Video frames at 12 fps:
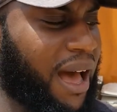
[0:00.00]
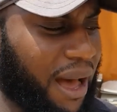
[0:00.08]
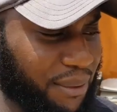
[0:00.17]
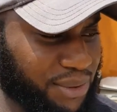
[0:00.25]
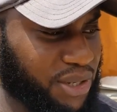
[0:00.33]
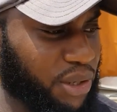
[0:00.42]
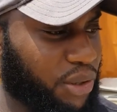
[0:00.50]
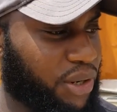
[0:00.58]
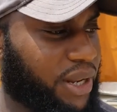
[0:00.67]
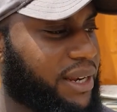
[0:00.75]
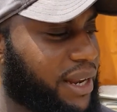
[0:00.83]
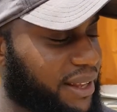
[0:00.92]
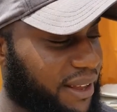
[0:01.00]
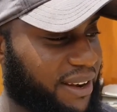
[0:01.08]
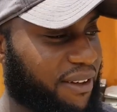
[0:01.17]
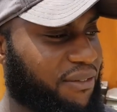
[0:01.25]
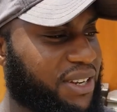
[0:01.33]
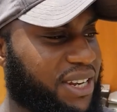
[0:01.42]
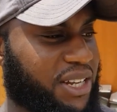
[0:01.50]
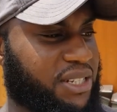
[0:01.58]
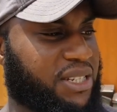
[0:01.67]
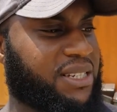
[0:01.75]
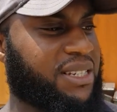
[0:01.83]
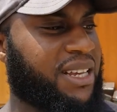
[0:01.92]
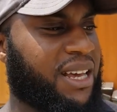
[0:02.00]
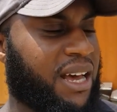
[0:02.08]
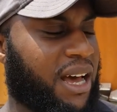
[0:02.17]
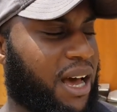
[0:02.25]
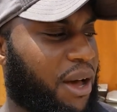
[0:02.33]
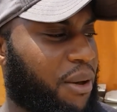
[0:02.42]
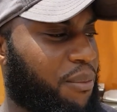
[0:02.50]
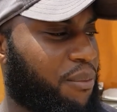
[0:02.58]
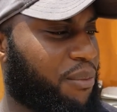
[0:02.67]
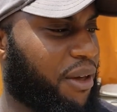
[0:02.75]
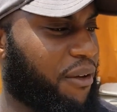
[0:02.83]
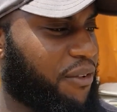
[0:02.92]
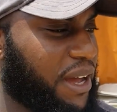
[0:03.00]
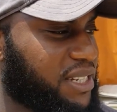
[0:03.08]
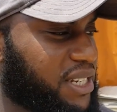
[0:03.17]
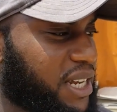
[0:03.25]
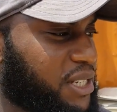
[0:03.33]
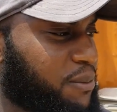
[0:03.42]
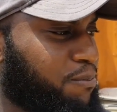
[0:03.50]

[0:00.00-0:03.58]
Absolutely, it definitely does affect us.